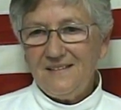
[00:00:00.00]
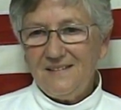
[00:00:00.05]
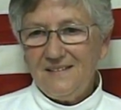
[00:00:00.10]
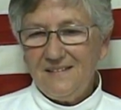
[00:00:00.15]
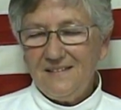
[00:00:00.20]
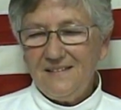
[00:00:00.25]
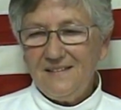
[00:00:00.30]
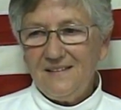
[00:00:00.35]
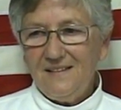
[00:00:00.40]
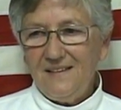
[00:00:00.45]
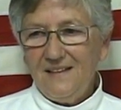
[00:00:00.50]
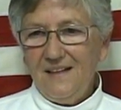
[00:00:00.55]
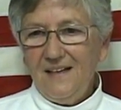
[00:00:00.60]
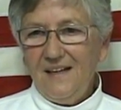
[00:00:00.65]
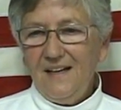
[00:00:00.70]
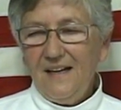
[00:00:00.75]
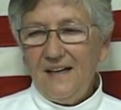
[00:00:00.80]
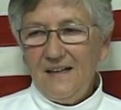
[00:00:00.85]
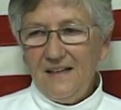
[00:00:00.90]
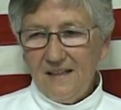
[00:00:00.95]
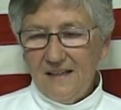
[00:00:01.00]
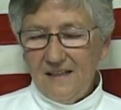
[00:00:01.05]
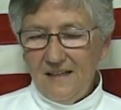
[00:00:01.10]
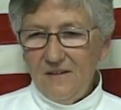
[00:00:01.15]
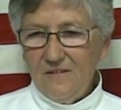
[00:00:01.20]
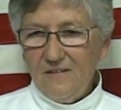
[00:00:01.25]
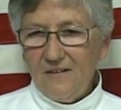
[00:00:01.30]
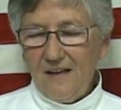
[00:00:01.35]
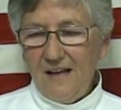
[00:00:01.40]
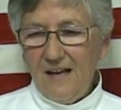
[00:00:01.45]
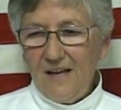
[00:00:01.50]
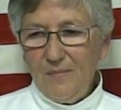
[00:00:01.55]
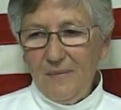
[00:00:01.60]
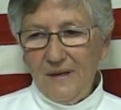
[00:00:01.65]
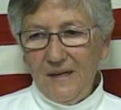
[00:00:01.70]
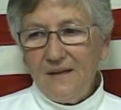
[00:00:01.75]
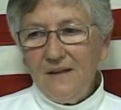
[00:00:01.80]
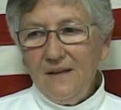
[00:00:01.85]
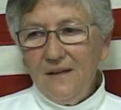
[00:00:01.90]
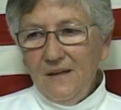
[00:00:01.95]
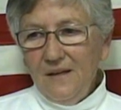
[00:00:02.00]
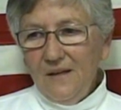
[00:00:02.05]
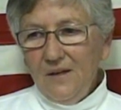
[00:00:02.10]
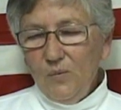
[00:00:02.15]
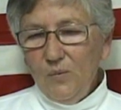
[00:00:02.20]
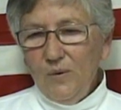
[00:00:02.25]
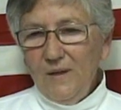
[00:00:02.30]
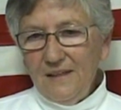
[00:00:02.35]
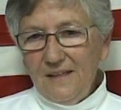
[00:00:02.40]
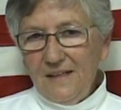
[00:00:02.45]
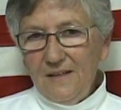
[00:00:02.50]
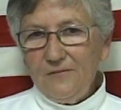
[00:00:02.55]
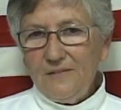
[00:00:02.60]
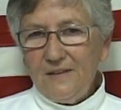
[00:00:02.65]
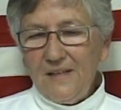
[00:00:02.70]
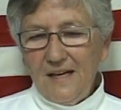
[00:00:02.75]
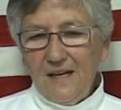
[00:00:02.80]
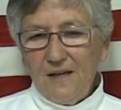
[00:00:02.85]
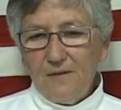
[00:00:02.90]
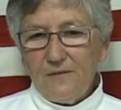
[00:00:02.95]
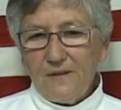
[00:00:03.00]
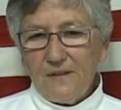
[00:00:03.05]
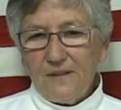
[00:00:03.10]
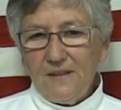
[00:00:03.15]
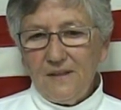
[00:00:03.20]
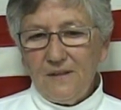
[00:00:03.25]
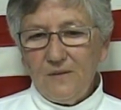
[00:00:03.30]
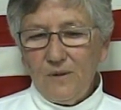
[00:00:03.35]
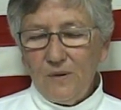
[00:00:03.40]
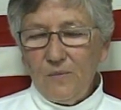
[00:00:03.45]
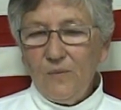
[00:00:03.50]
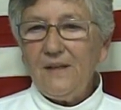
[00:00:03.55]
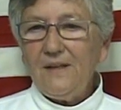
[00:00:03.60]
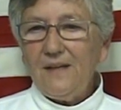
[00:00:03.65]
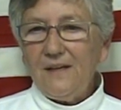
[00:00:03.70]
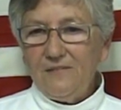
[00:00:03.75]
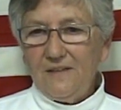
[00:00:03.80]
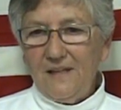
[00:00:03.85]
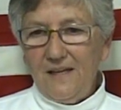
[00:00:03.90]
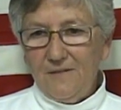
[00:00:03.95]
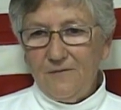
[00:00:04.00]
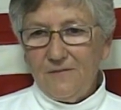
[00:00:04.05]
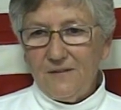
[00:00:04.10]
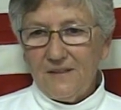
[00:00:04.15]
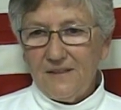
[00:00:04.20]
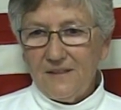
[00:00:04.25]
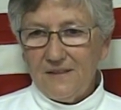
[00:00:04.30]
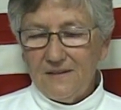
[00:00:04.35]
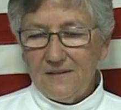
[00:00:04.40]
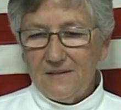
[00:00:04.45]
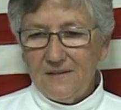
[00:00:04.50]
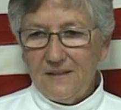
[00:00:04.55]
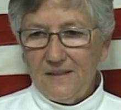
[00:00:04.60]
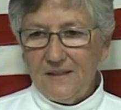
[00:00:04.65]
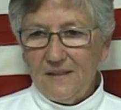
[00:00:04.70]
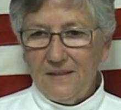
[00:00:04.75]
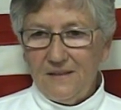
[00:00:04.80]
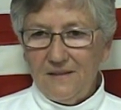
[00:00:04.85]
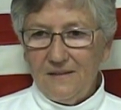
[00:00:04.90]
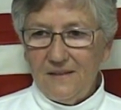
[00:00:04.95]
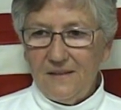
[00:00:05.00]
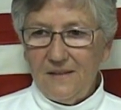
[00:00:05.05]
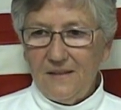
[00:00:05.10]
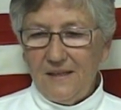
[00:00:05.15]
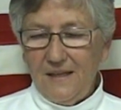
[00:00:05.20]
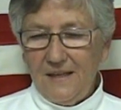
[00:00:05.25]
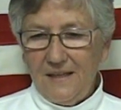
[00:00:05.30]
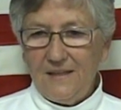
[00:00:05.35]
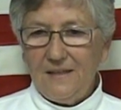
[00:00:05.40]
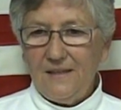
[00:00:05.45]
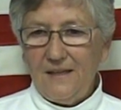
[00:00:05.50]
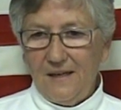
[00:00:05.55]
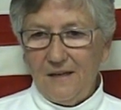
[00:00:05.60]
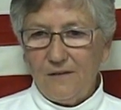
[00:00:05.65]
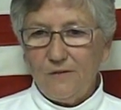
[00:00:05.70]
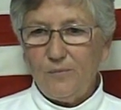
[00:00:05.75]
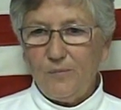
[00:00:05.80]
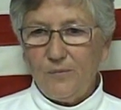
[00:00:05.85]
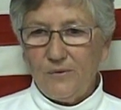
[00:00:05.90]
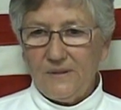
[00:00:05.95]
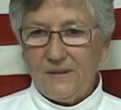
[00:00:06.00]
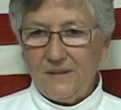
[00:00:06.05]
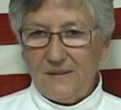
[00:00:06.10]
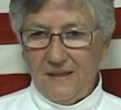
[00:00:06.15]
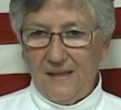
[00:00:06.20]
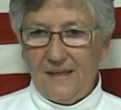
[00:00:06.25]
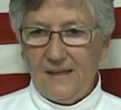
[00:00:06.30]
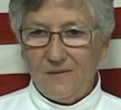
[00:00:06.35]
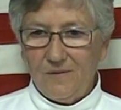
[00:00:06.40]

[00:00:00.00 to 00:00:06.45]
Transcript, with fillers: that. Yeah. And he's a kind man we left Africa. When we left Africa, the the head houseboy in the